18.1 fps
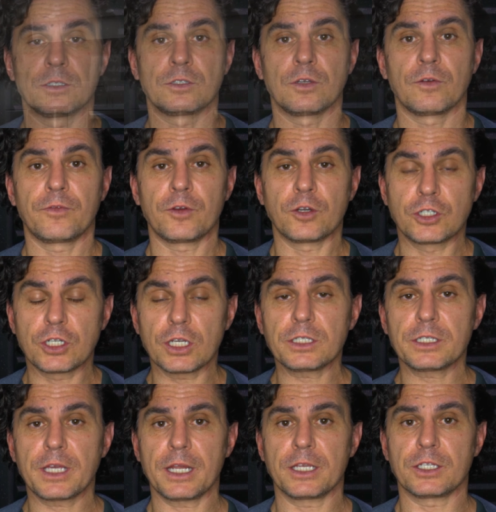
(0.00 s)
So if you're
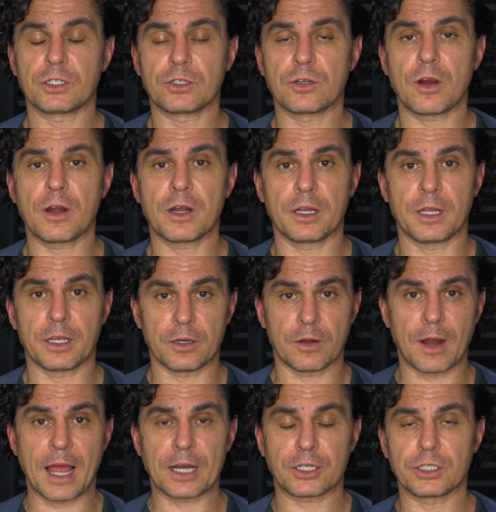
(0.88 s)
just getting started and
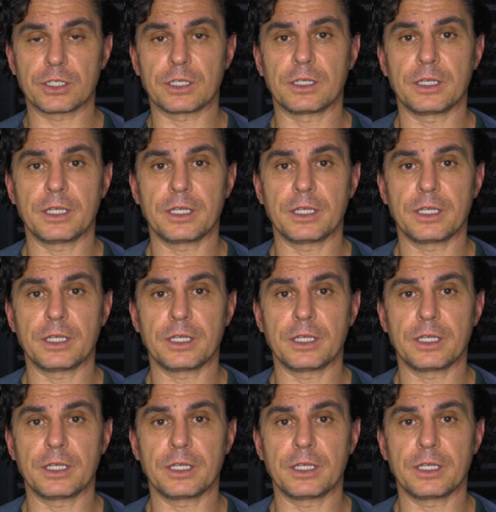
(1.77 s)
you're actually